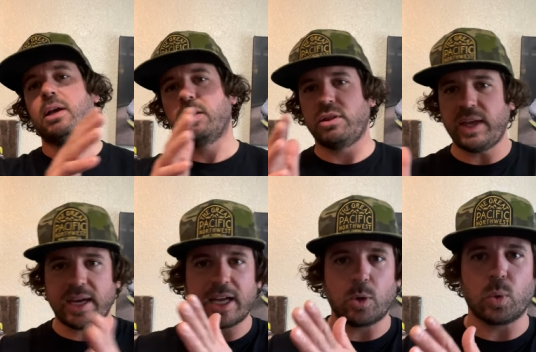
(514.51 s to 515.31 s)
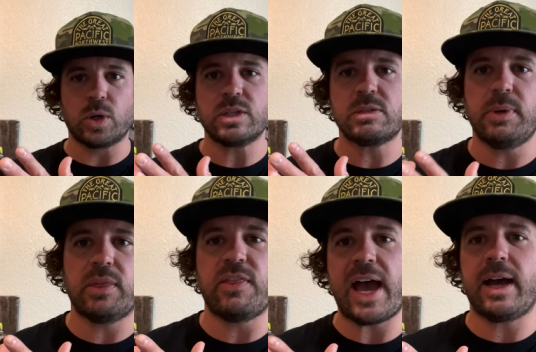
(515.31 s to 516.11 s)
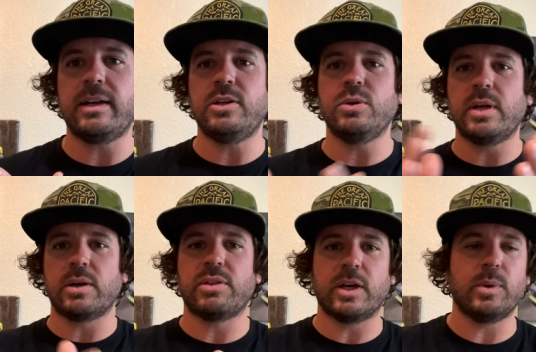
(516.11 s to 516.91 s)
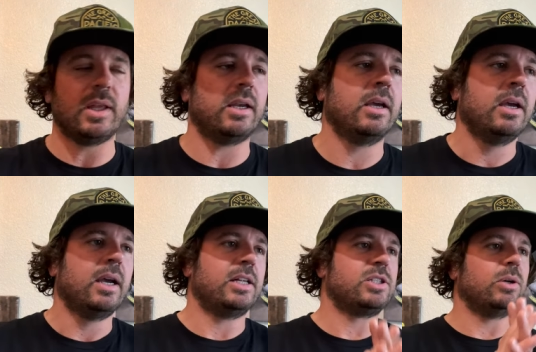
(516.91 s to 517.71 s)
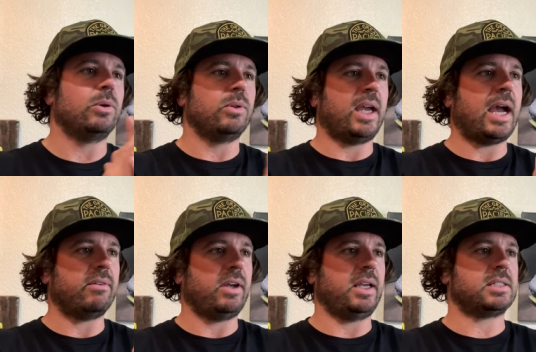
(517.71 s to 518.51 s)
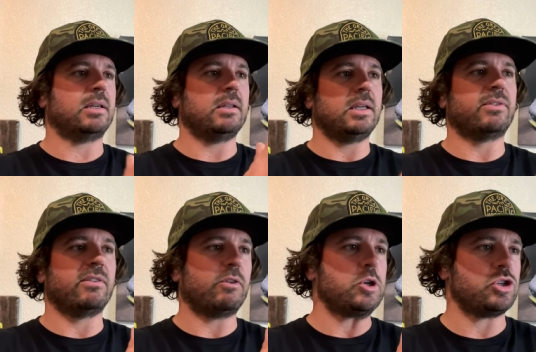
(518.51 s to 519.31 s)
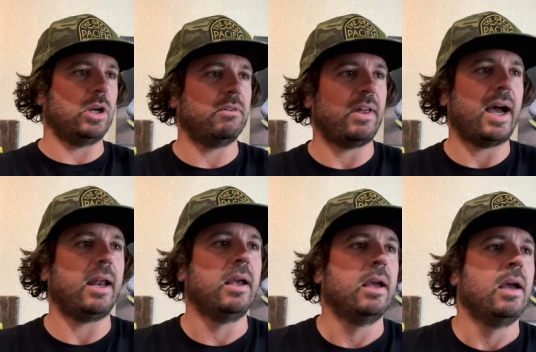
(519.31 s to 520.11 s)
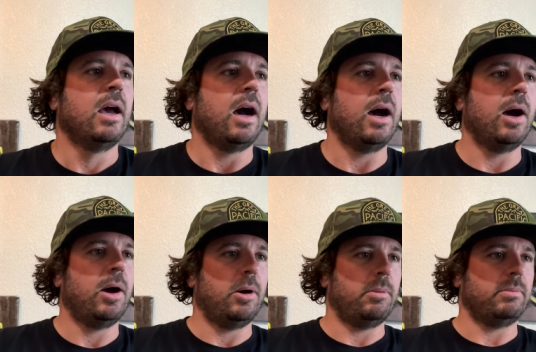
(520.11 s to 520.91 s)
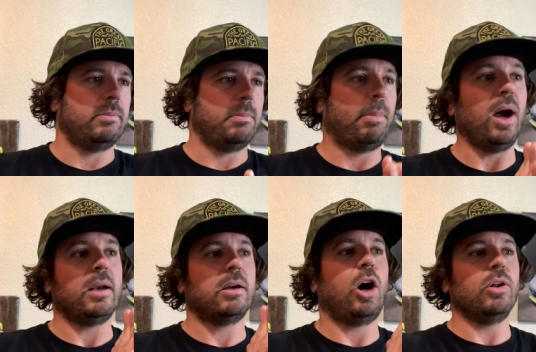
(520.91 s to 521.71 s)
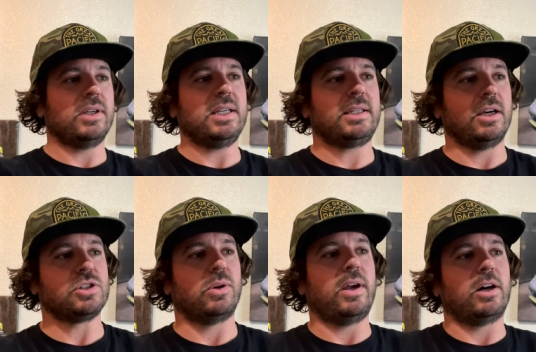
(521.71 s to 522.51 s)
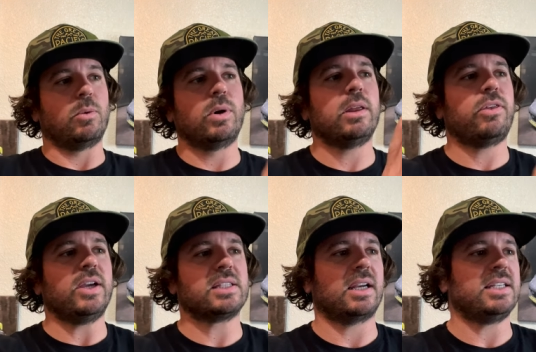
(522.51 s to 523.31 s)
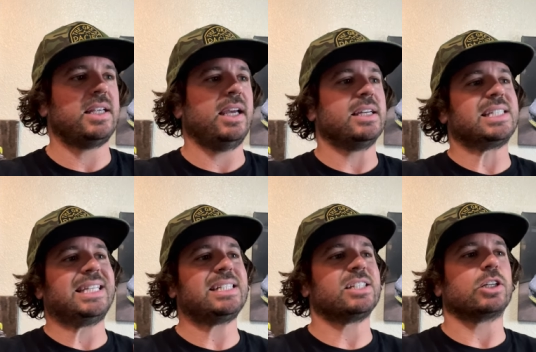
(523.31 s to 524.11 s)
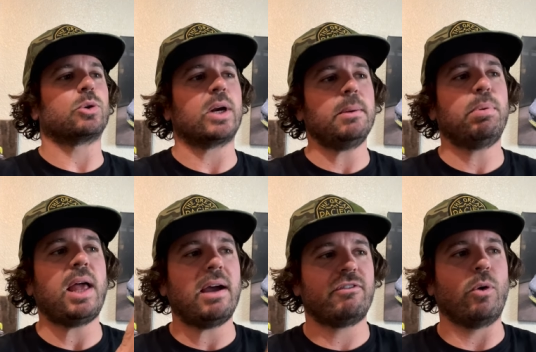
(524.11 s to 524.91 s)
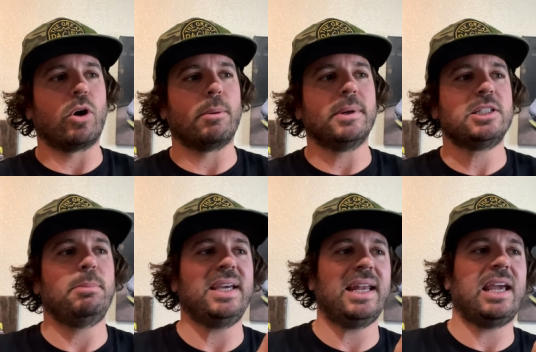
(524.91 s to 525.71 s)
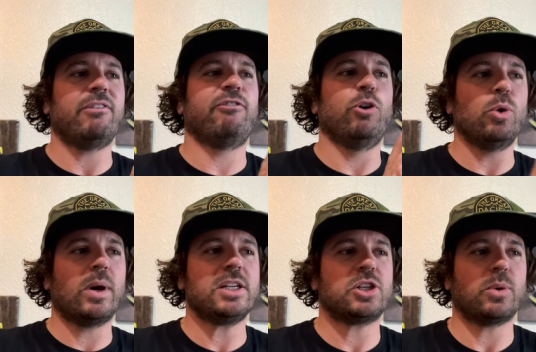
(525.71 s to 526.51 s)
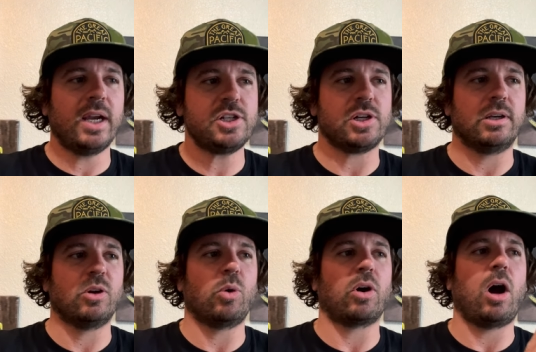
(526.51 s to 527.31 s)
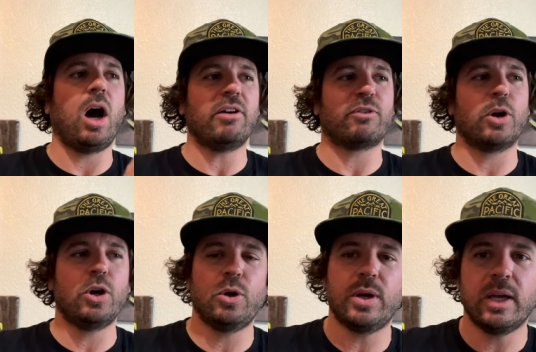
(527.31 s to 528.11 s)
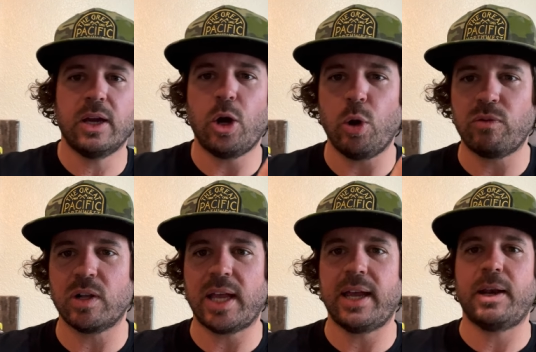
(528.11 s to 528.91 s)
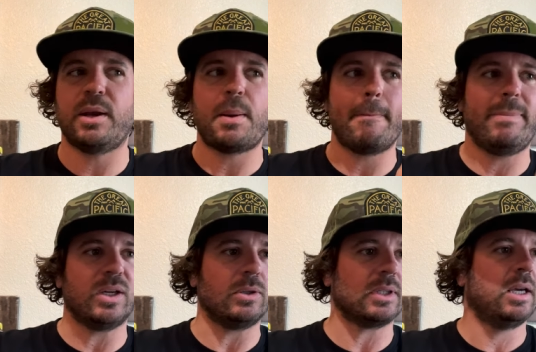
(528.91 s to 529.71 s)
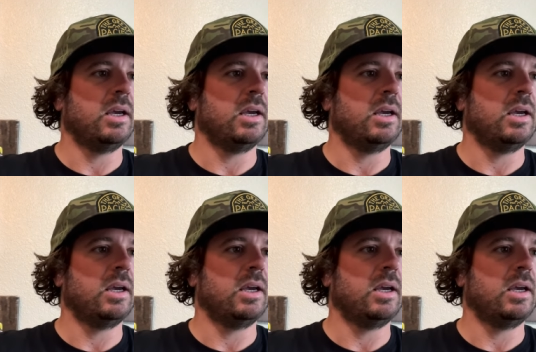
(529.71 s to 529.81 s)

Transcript: They kind of wordsmith that and do their thing with it. And so they have a slightly different version of that. Um, but all the details are there. And one of the things that I say is this is a great platform to begin a full restoration or off-road overland build.